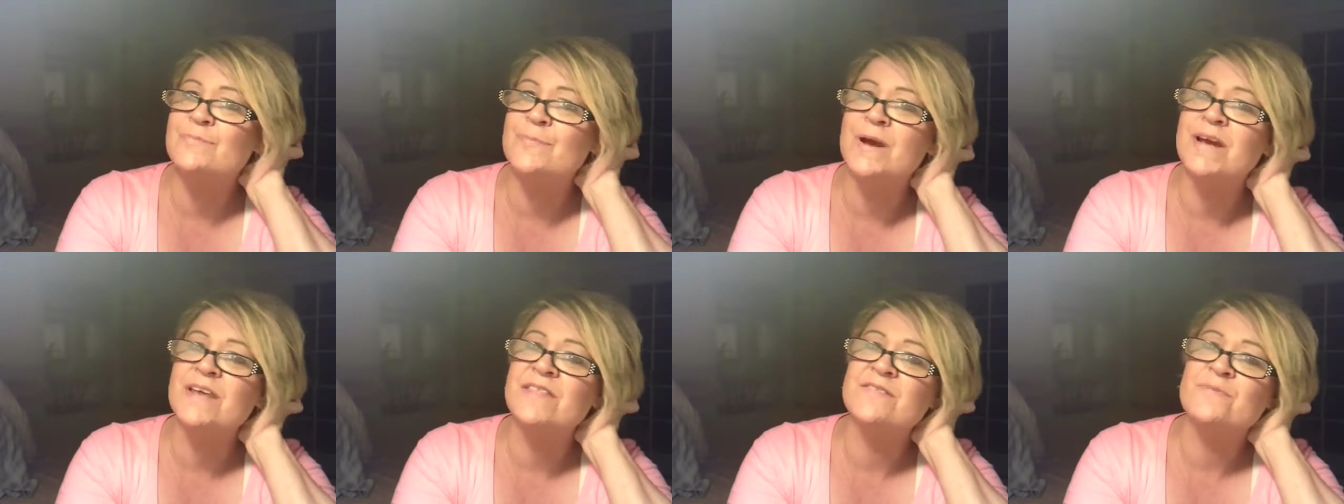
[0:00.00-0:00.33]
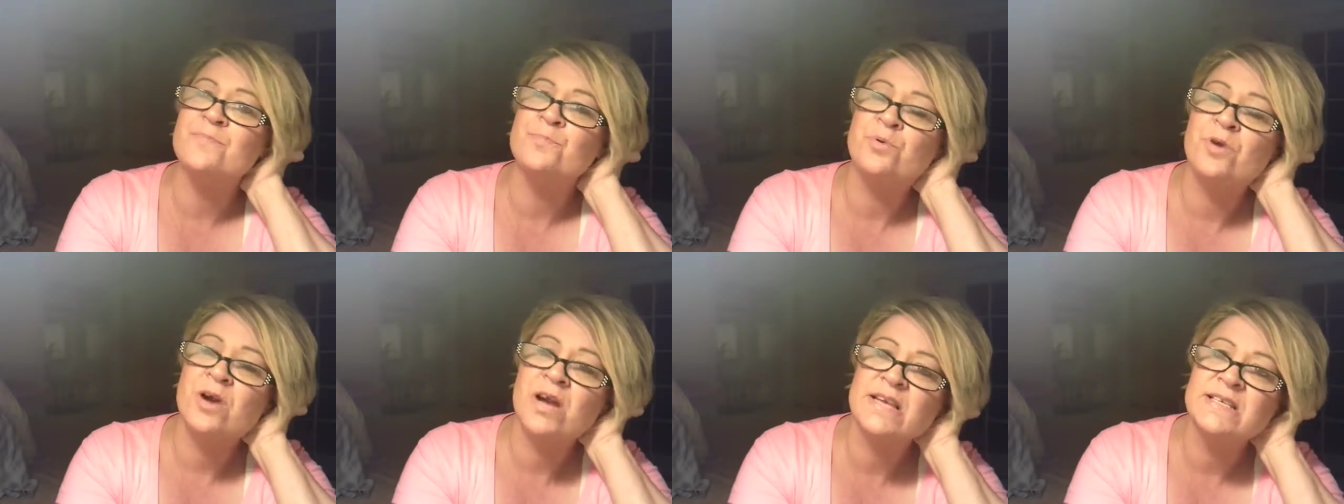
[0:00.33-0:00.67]
by the
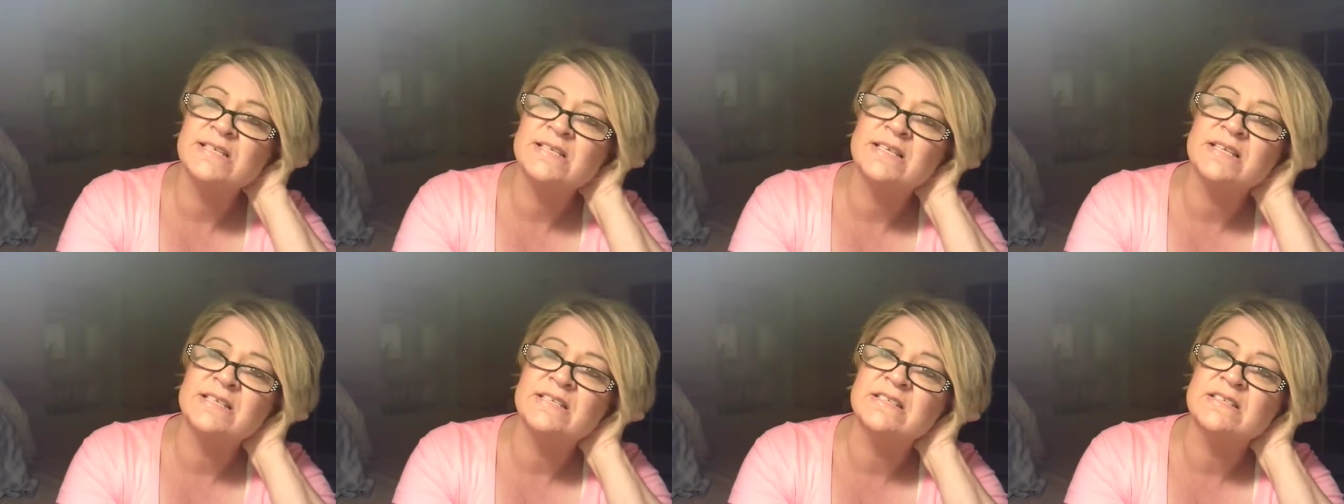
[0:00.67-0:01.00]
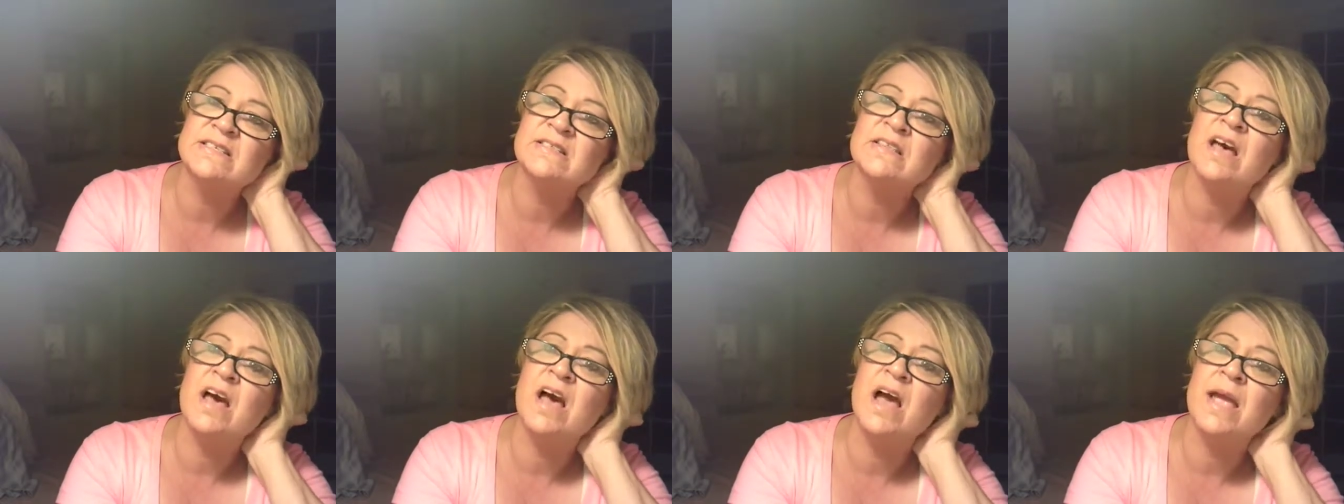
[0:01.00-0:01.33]
prices
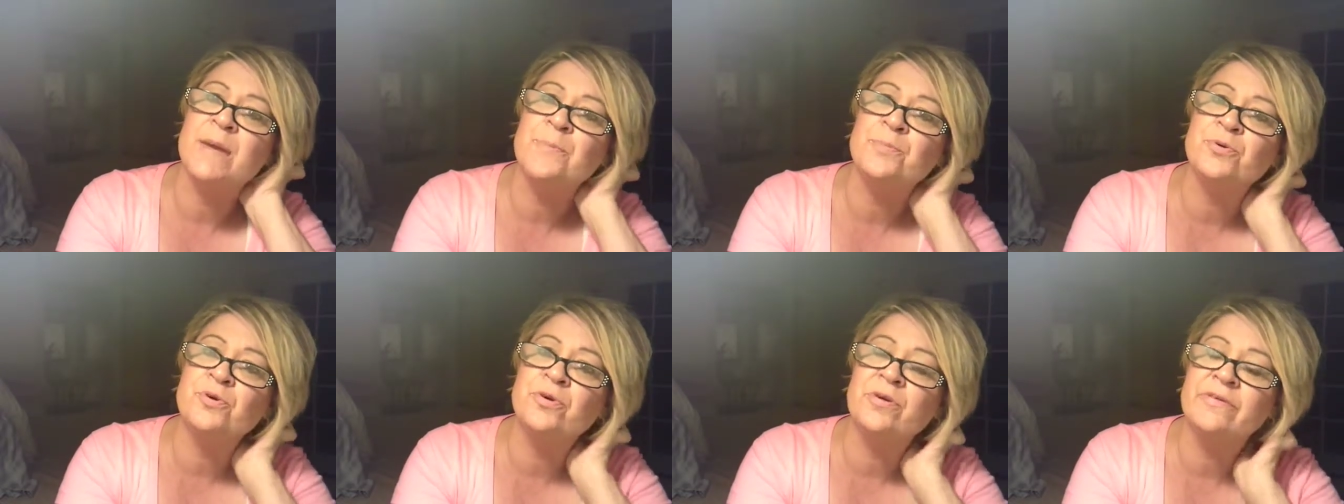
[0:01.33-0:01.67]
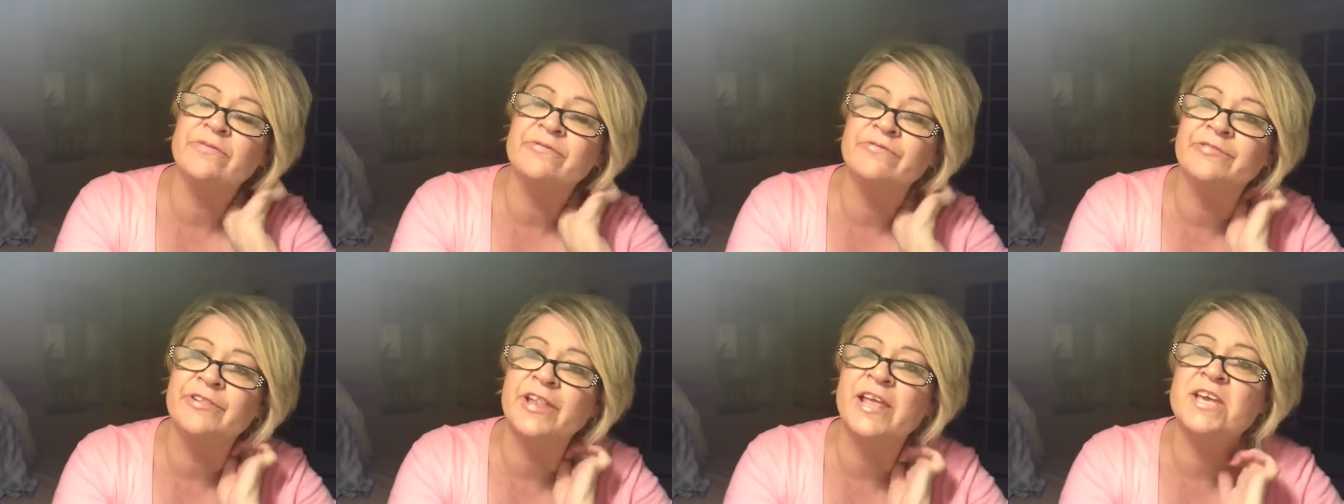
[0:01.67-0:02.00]
and the
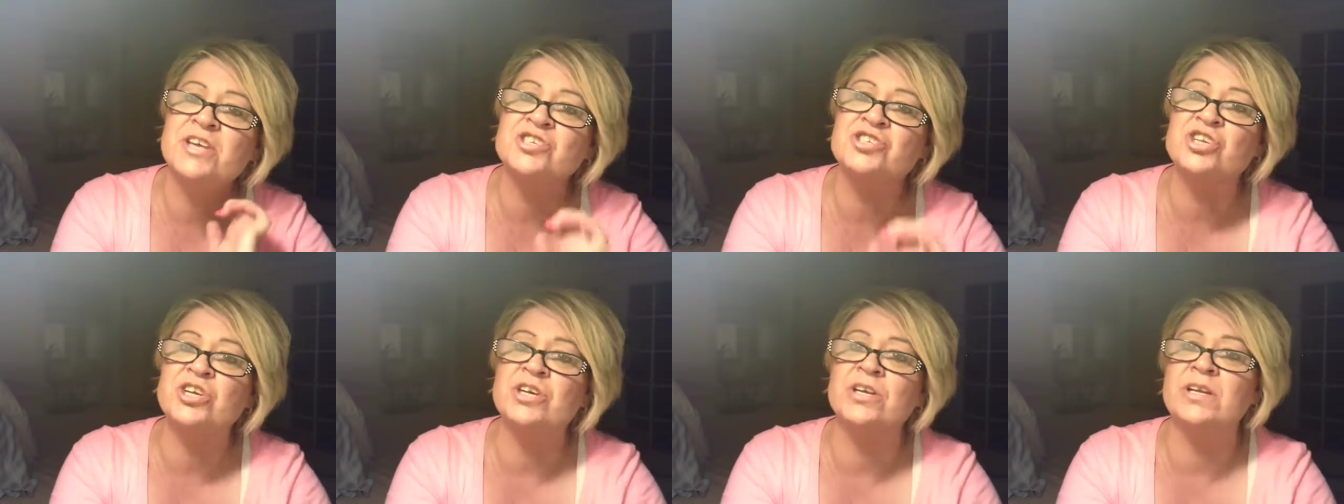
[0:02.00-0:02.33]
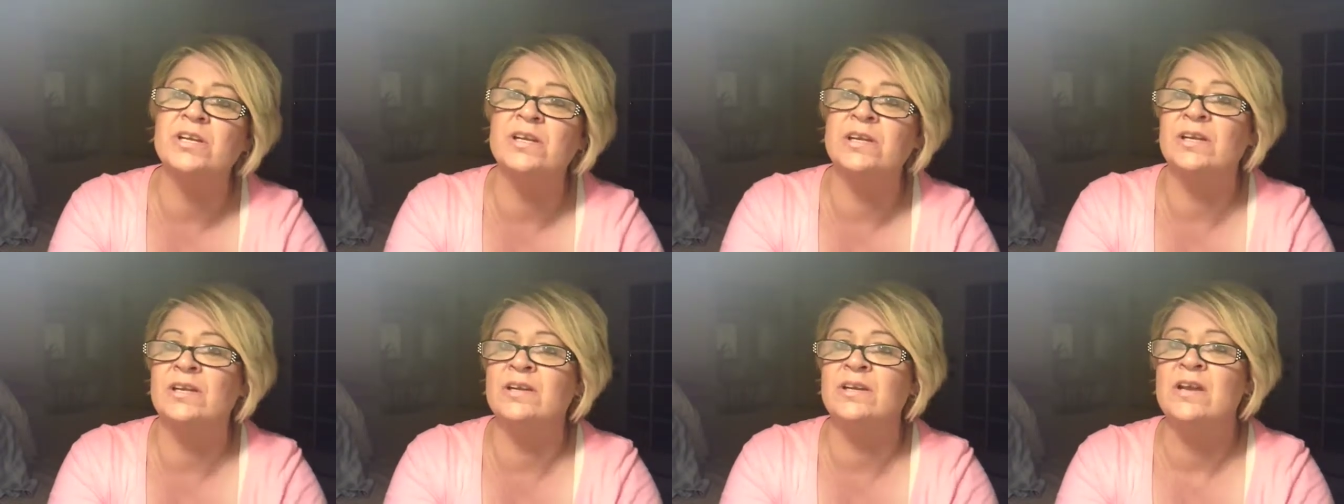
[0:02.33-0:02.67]

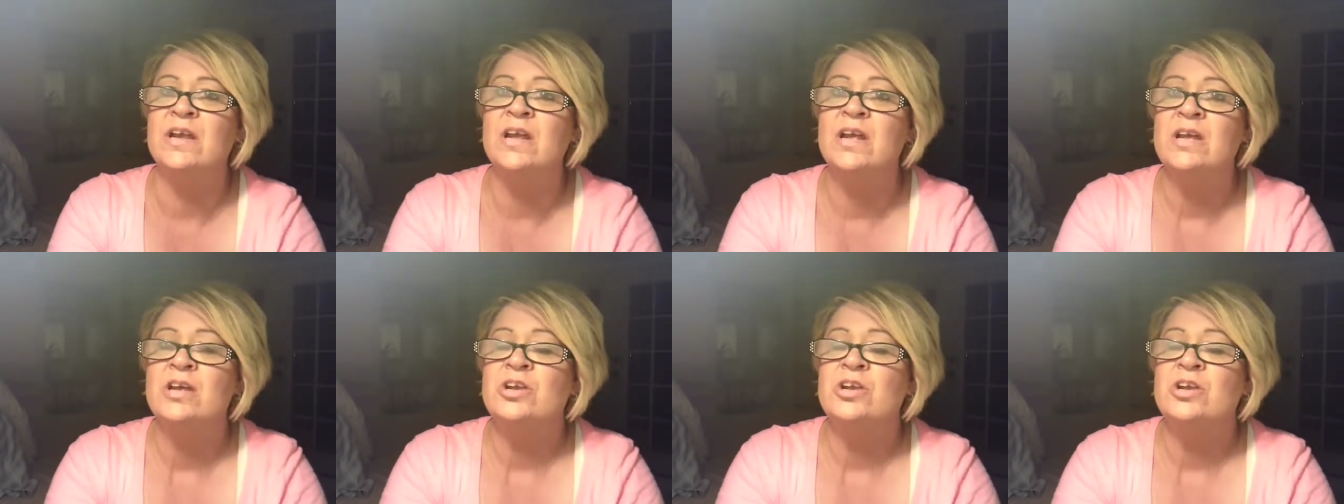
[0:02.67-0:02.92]
hyperinflation and